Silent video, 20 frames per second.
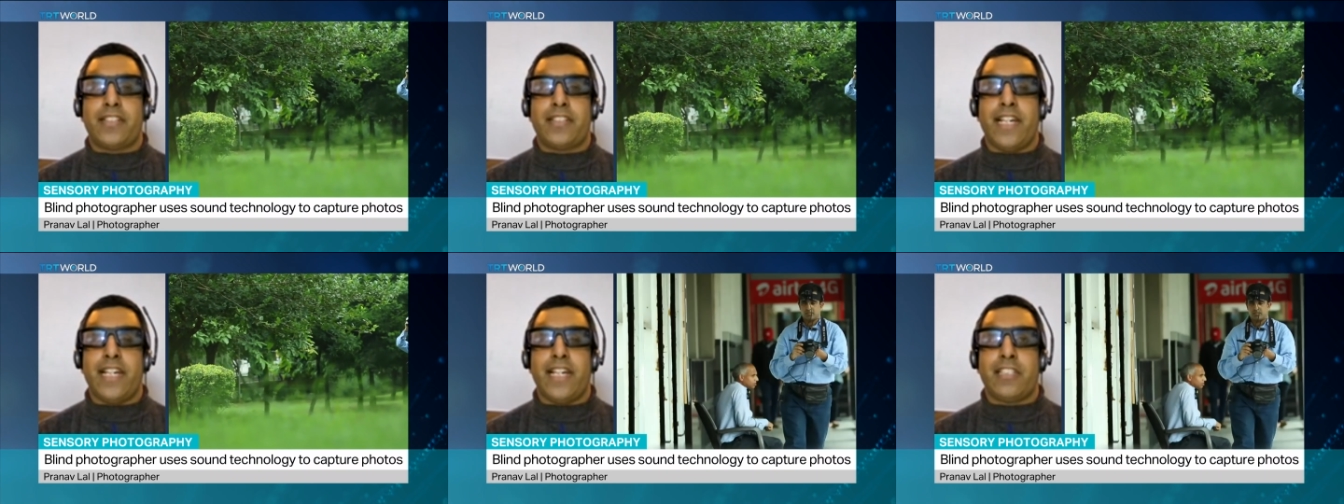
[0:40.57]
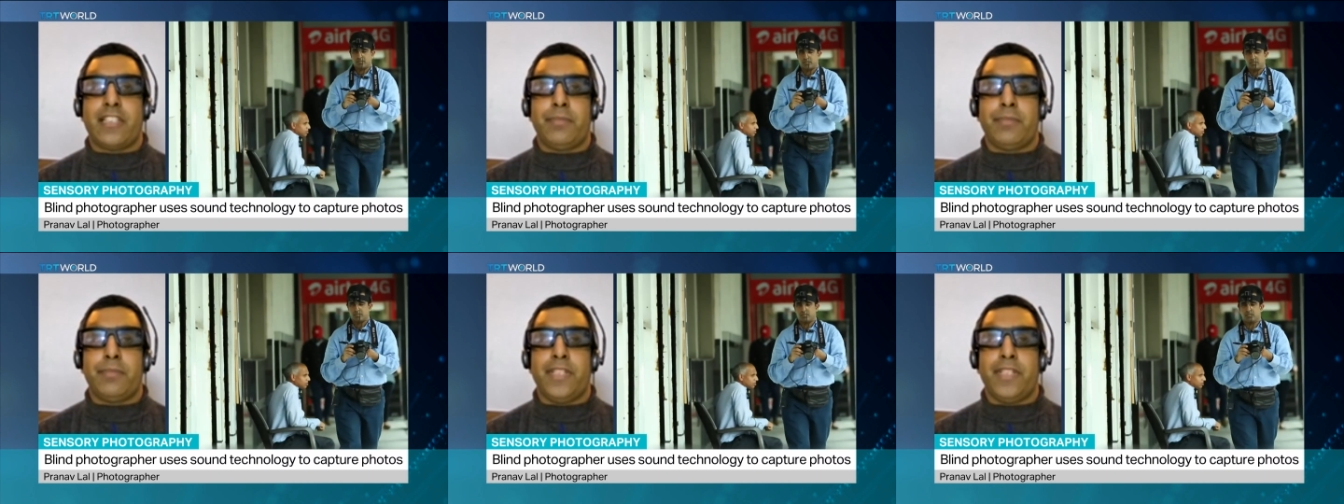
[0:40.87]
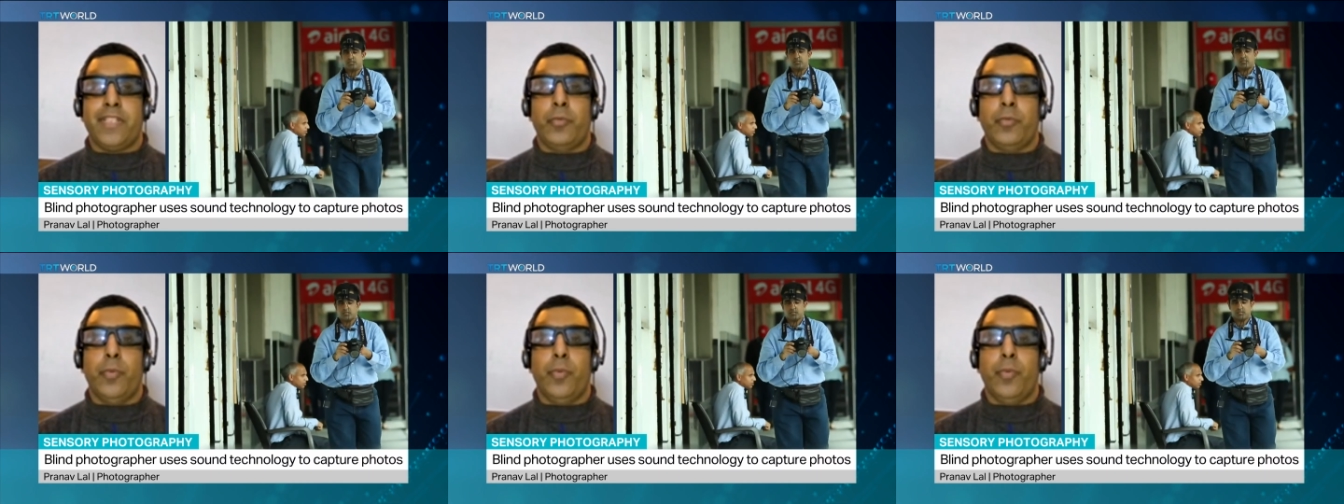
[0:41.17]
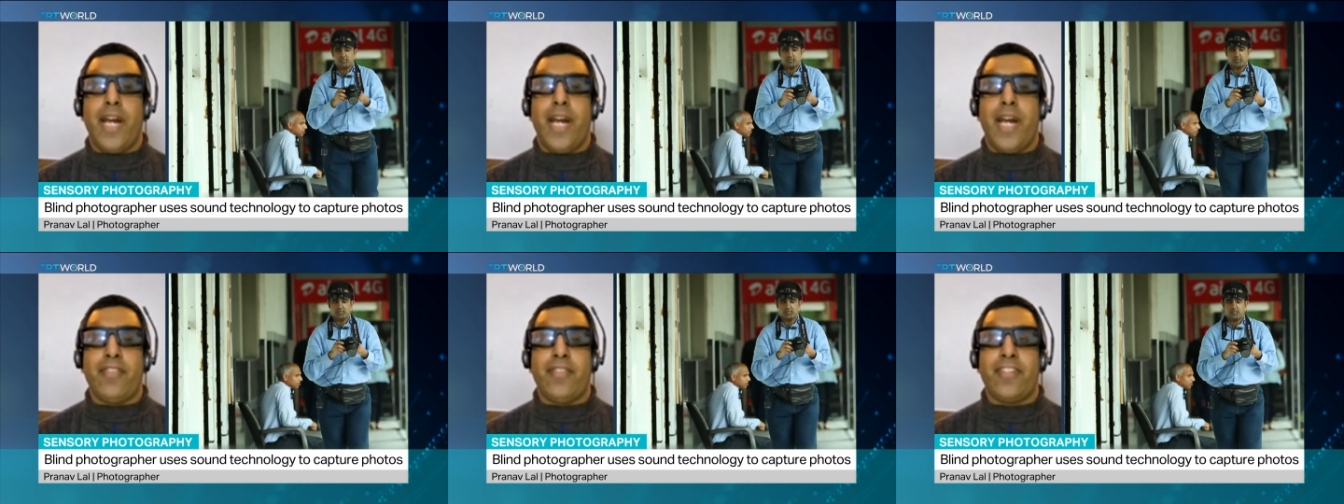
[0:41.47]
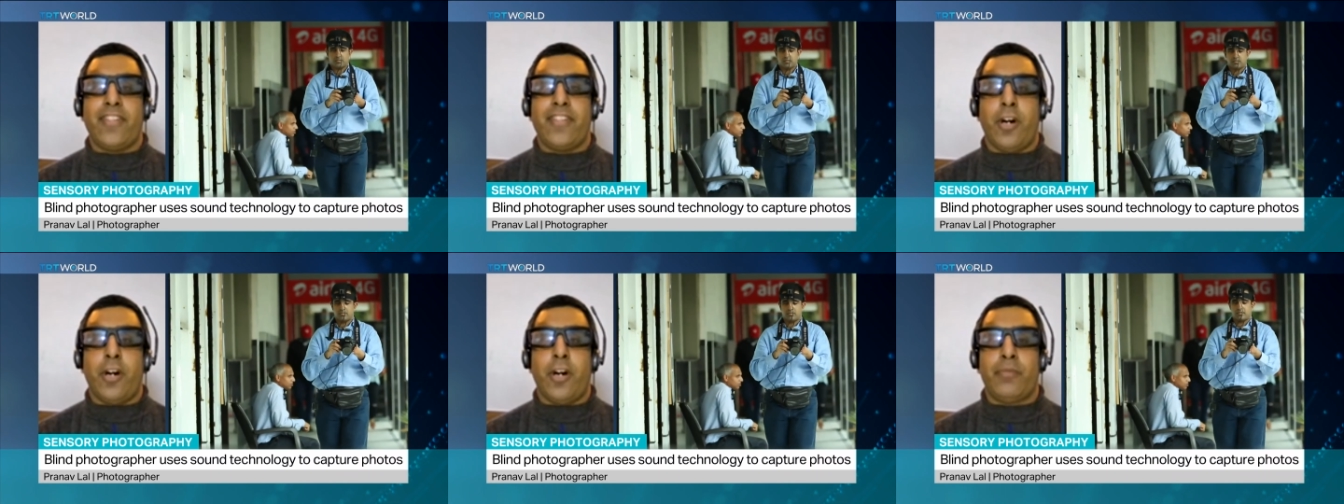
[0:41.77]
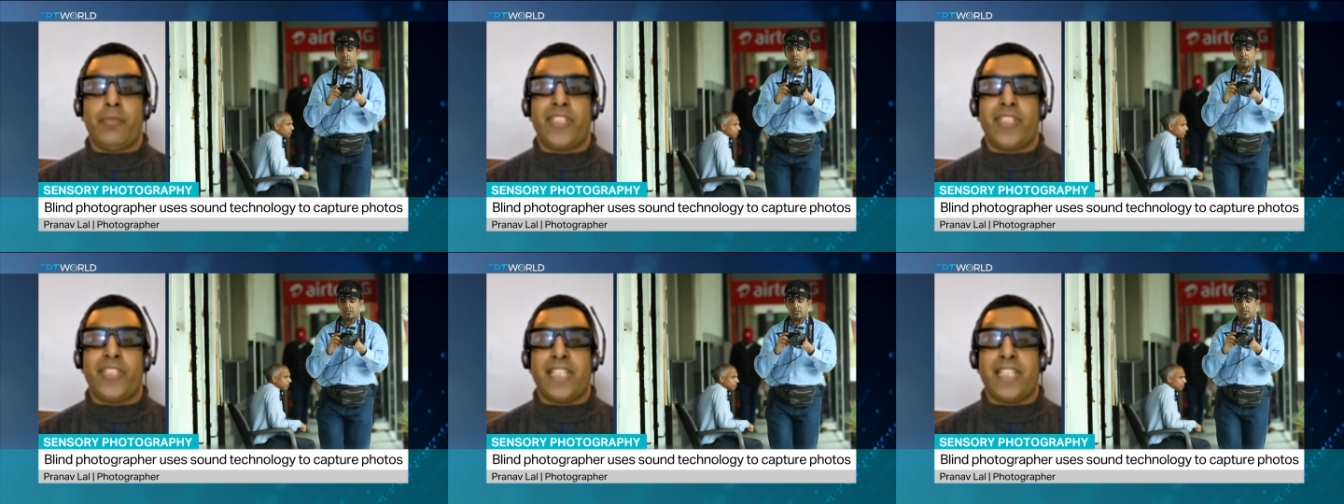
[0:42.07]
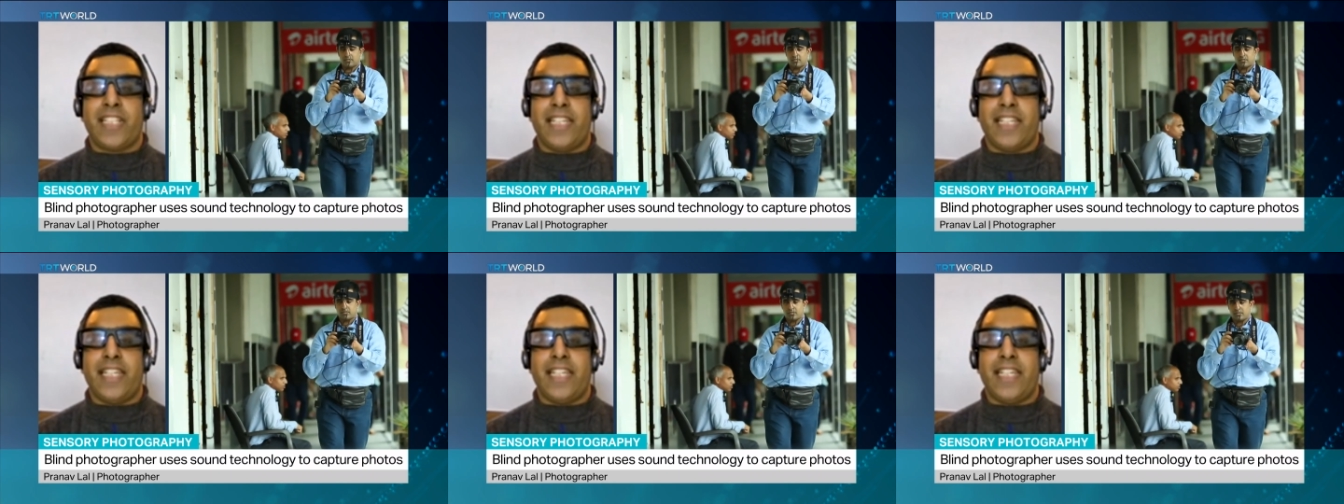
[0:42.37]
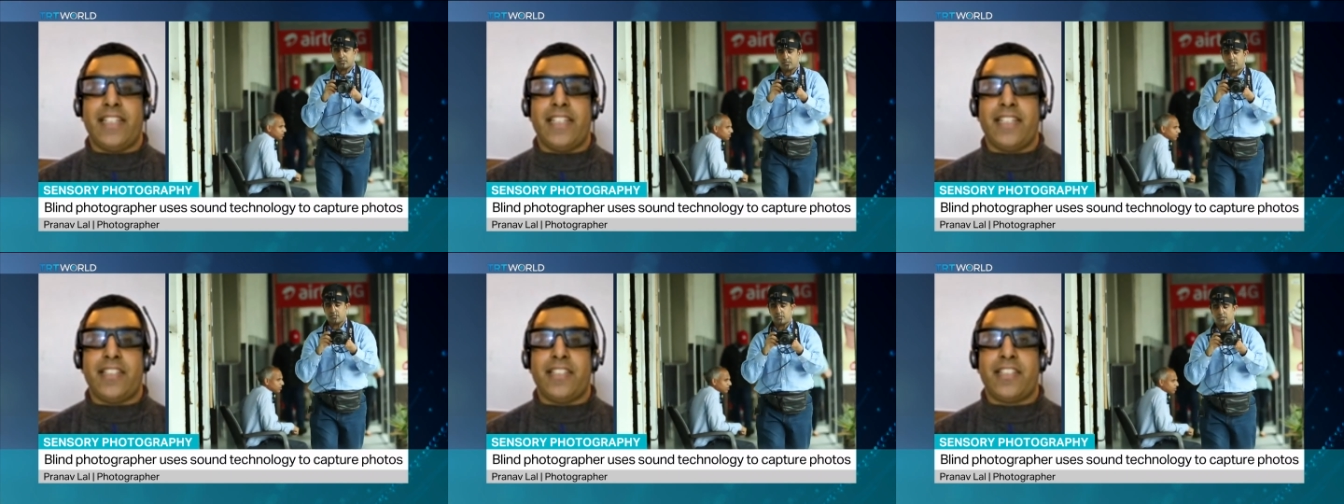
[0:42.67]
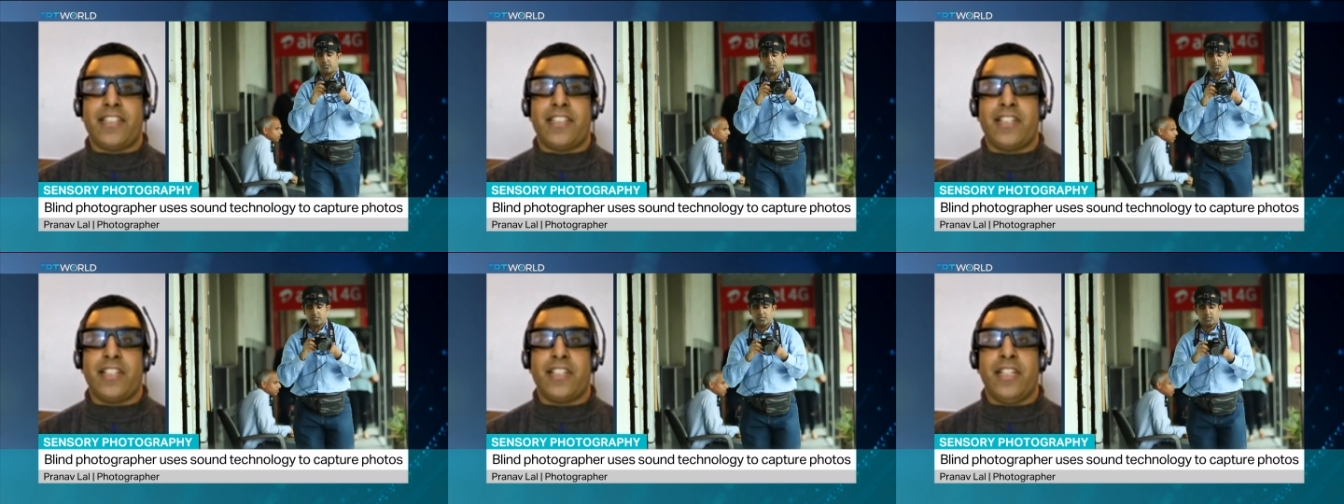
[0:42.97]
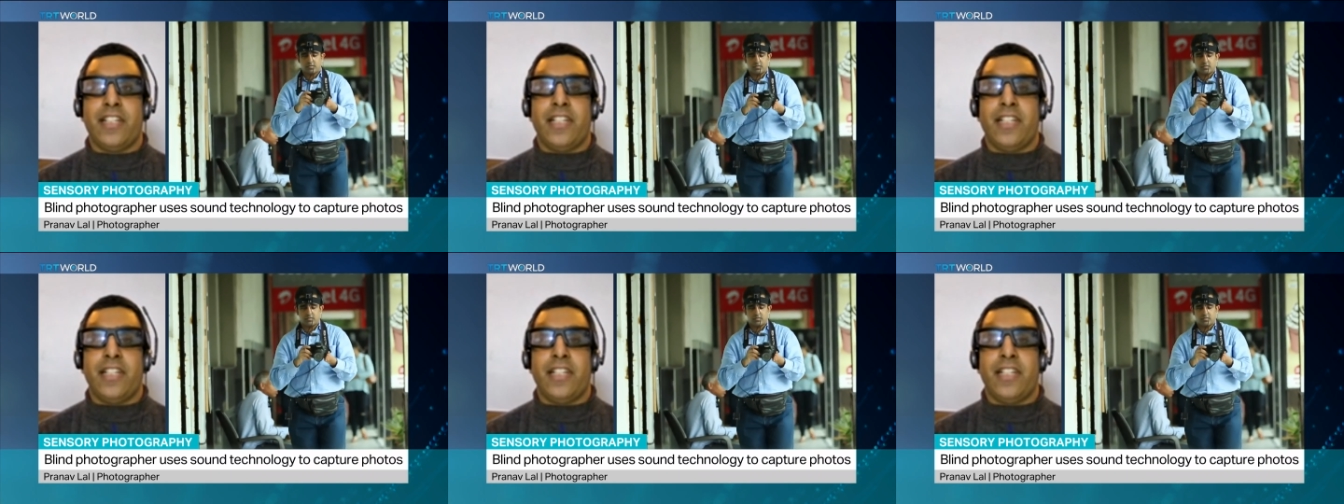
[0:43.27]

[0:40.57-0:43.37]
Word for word: tells me where the object is